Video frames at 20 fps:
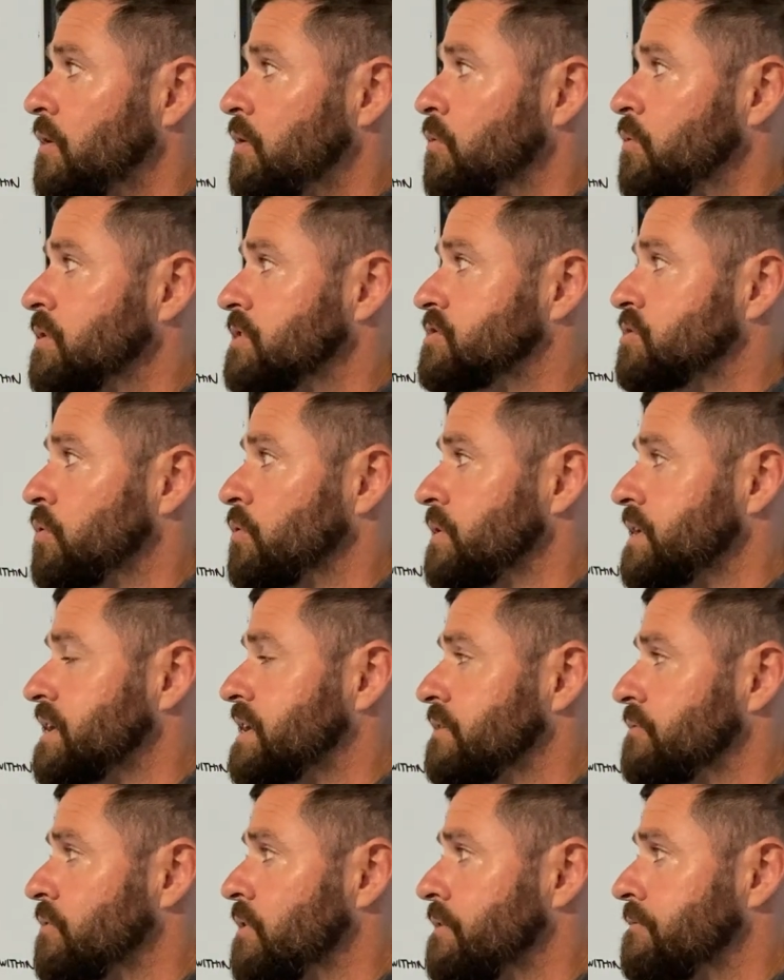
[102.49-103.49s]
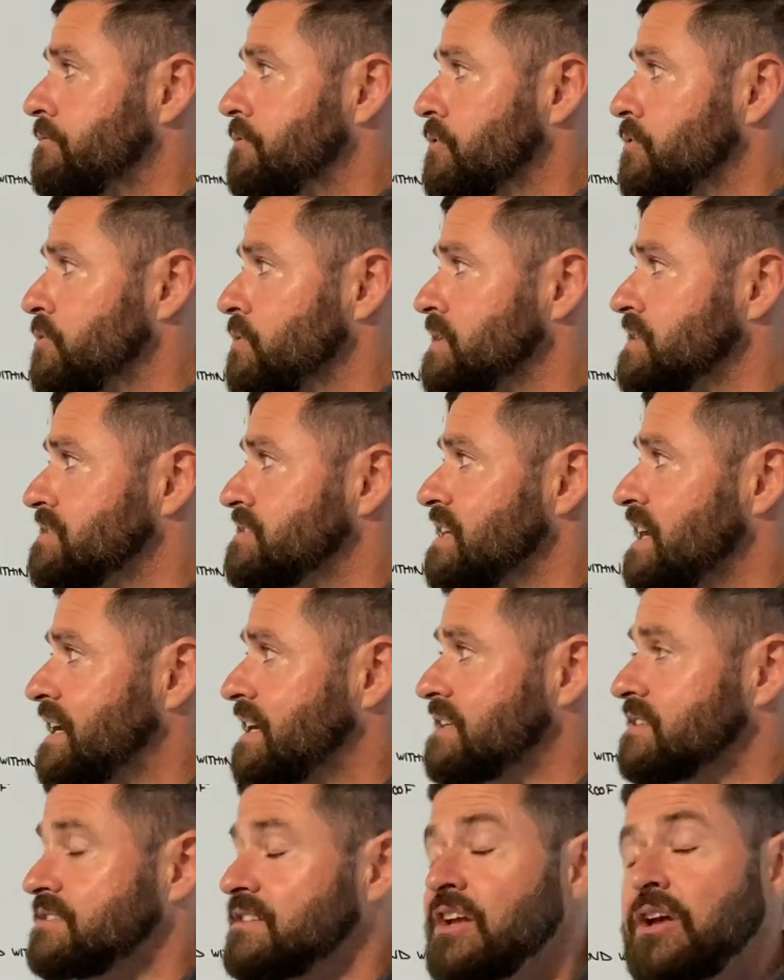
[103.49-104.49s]
which only can run for 3
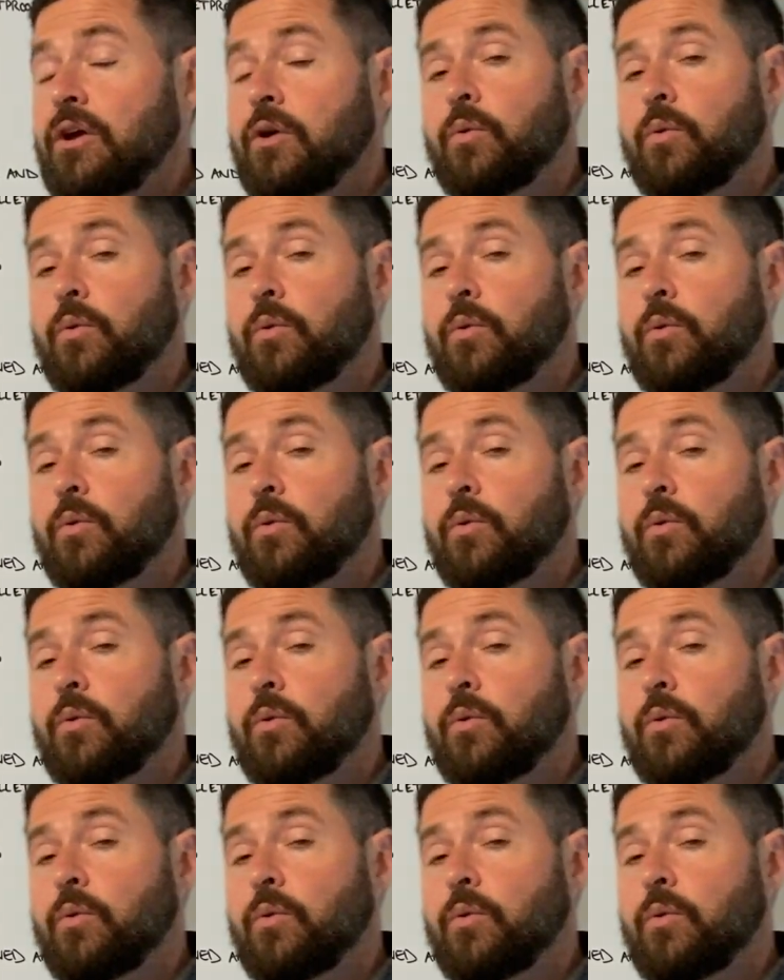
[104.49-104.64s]
seconds,